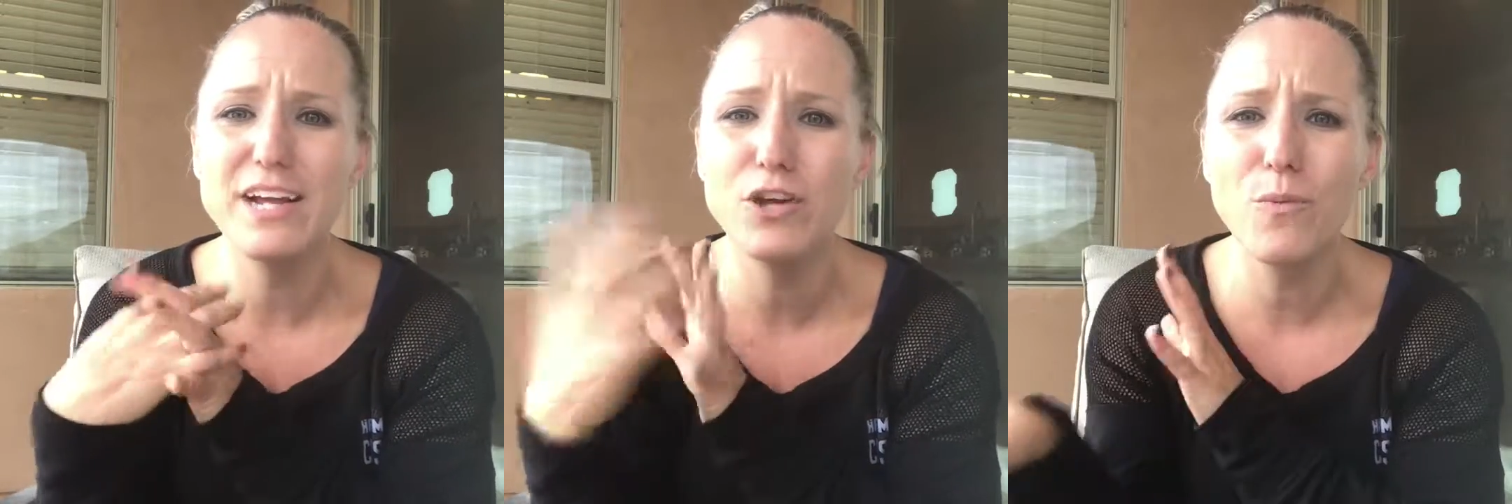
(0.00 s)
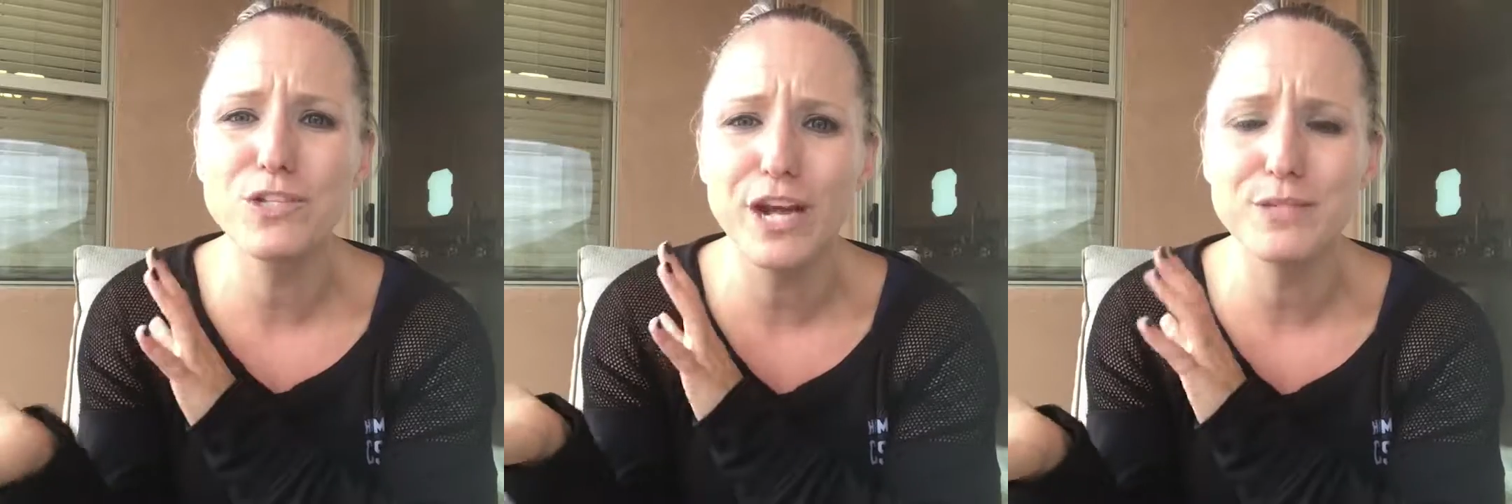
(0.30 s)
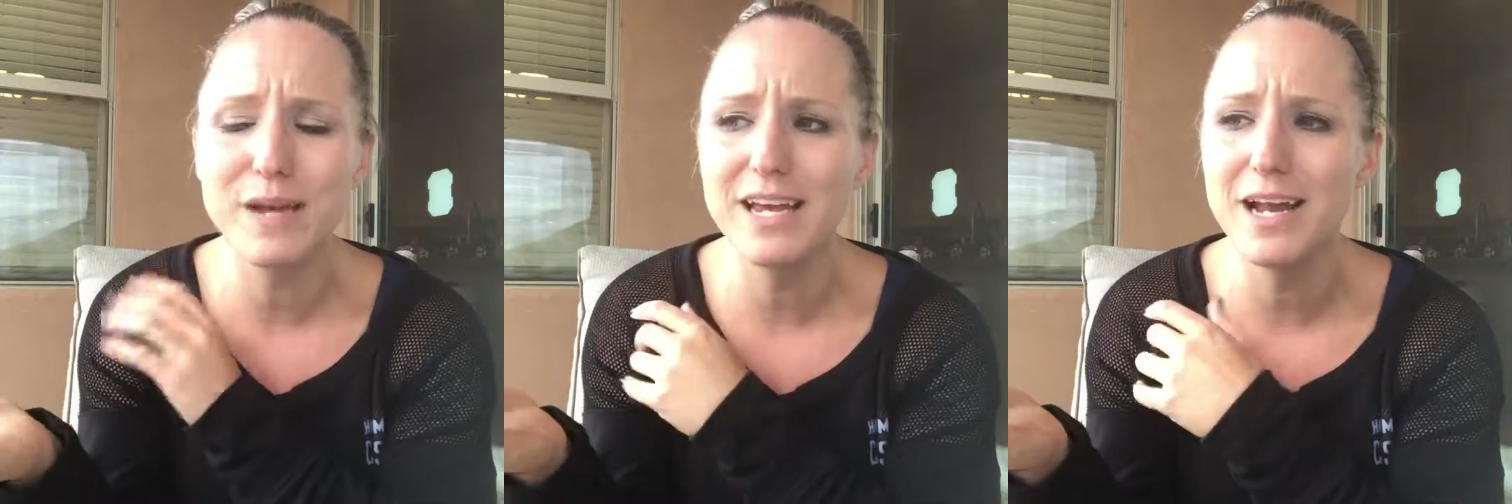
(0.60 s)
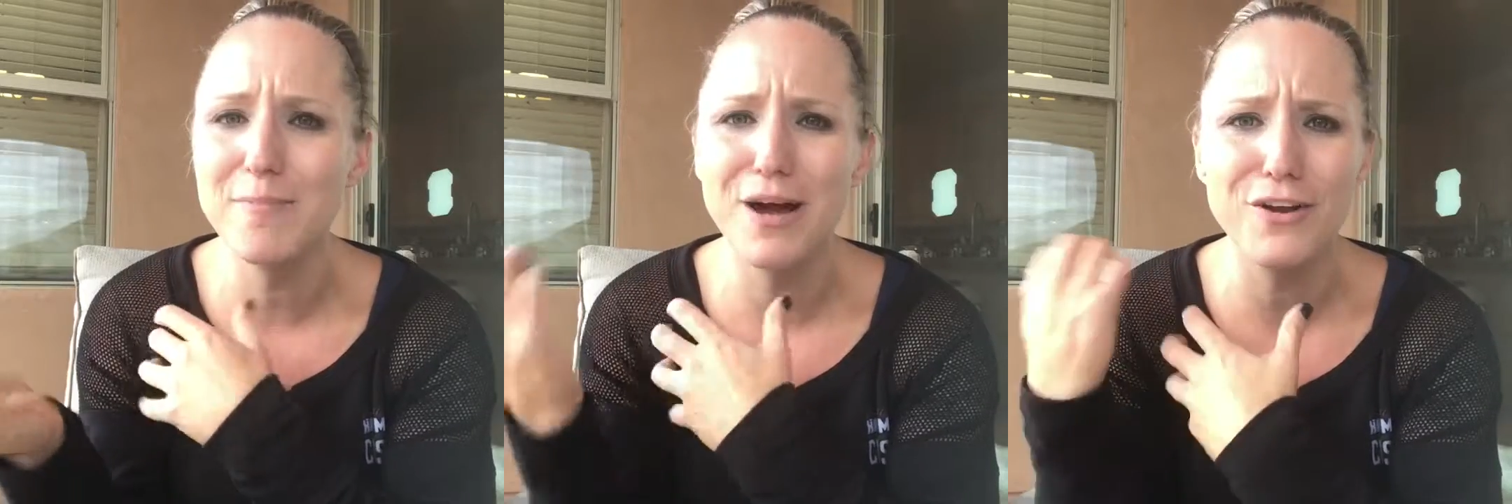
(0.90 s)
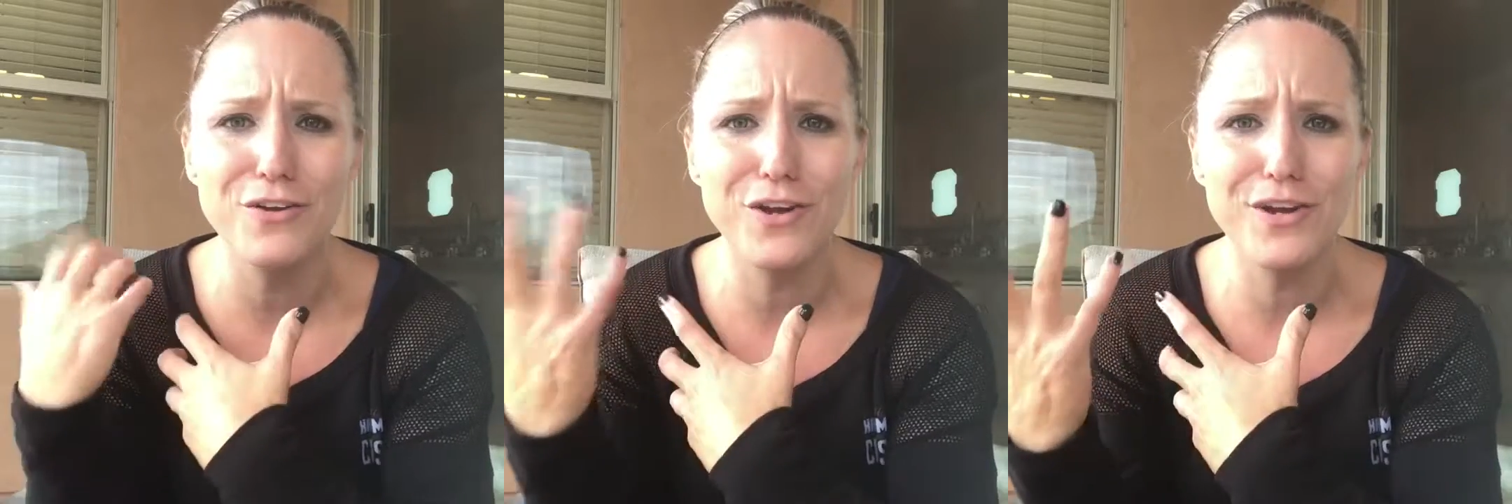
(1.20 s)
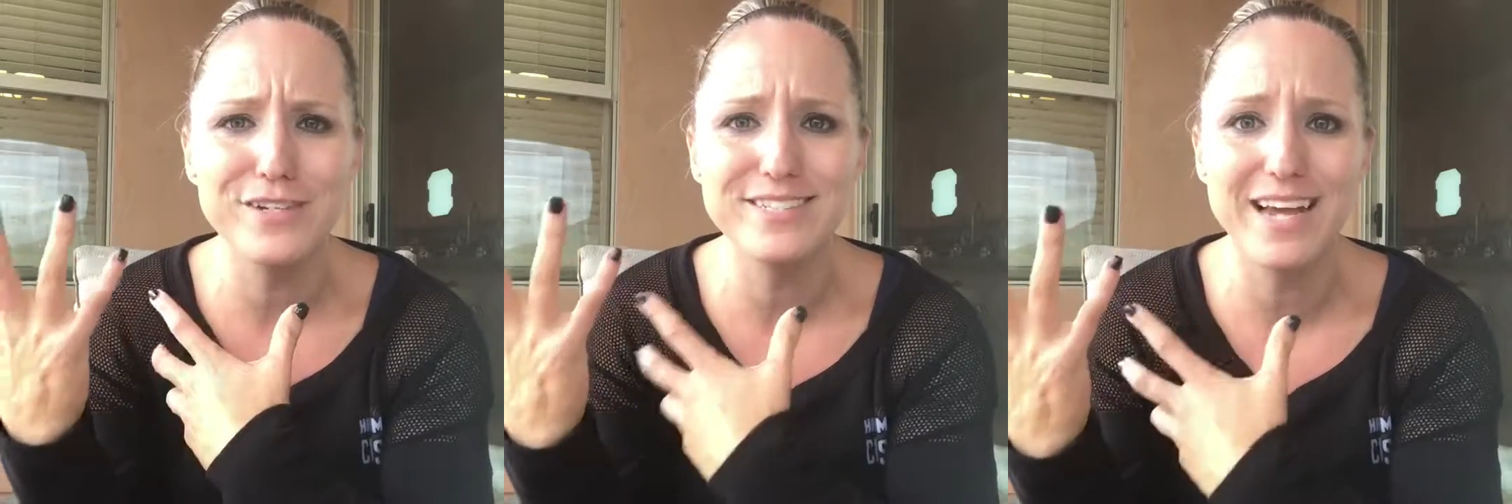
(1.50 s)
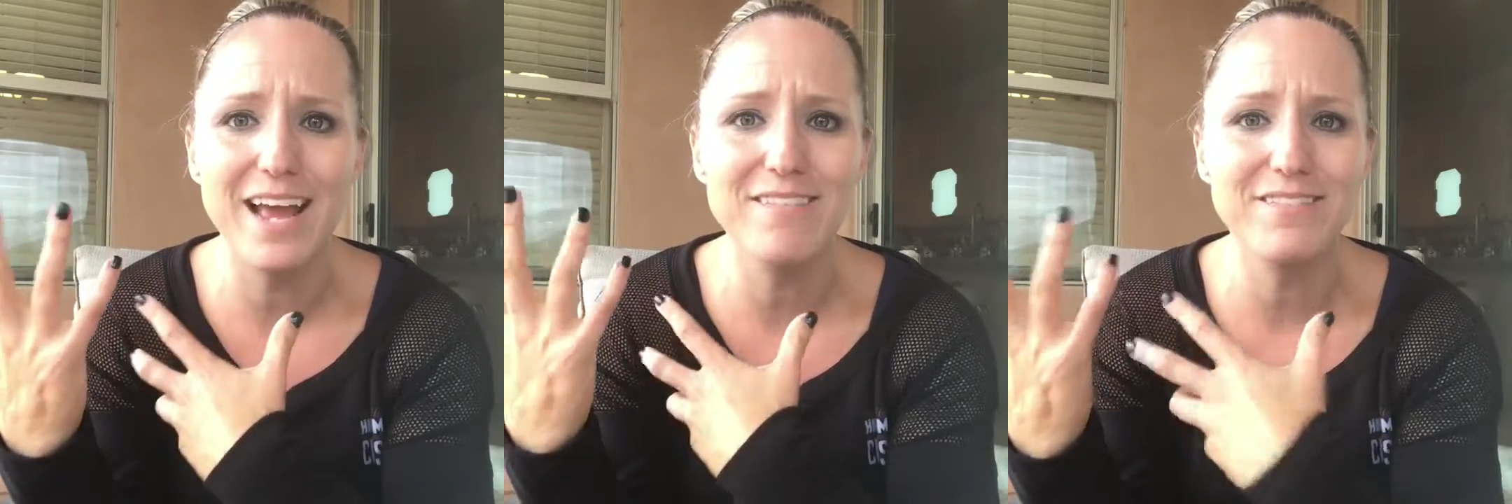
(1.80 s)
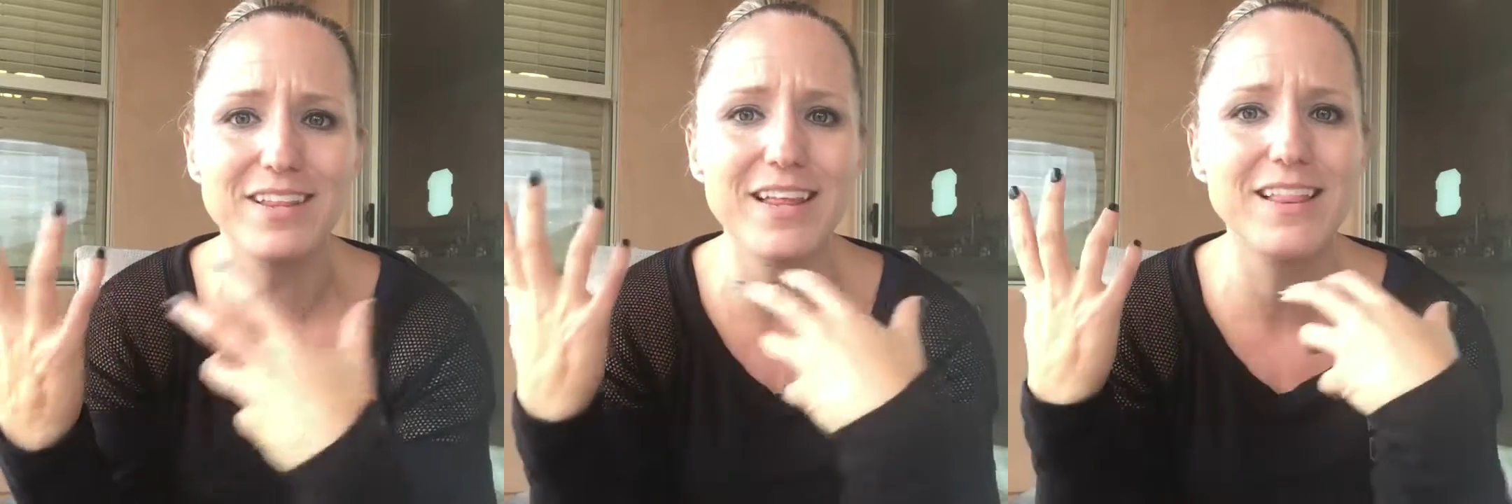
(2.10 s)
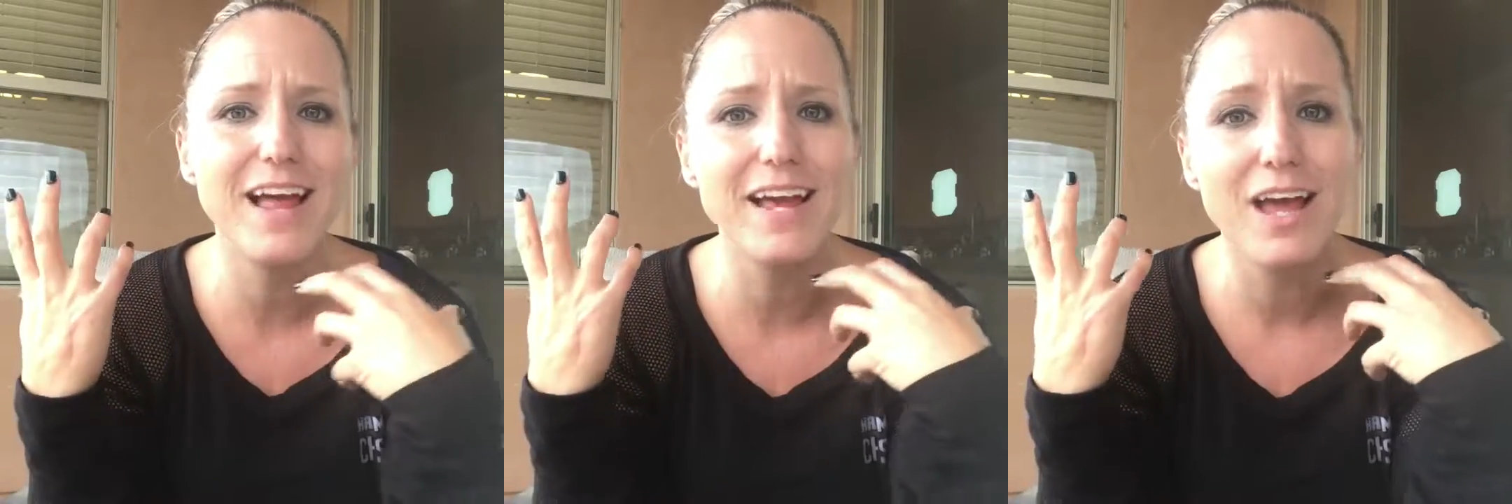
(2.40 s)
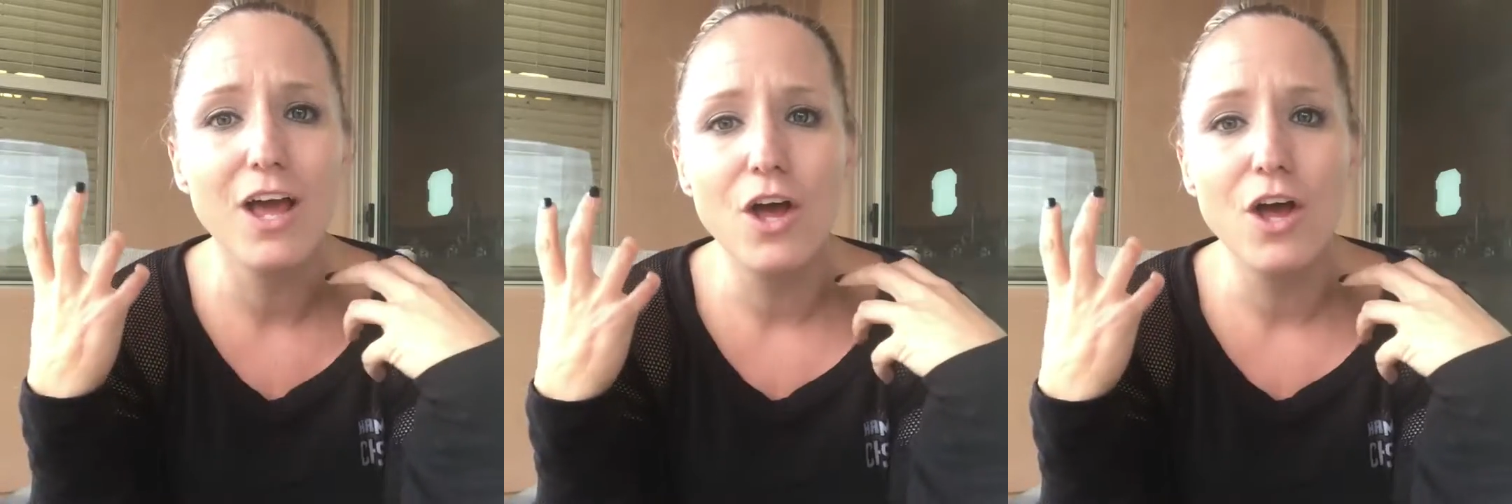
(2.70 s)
i don't want you guys waking up on new year's day feeling like